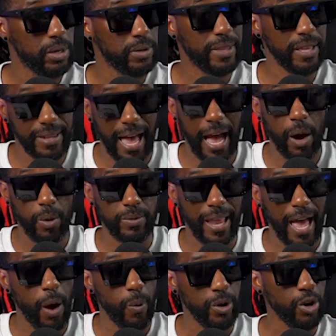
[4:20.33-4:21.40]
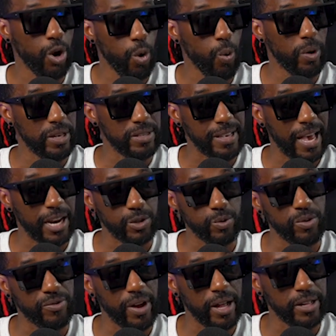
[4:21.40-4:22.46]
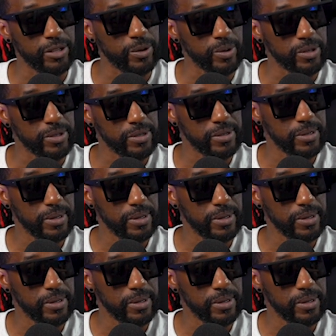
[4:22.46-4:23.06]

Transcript: Then now we know what his actual value is.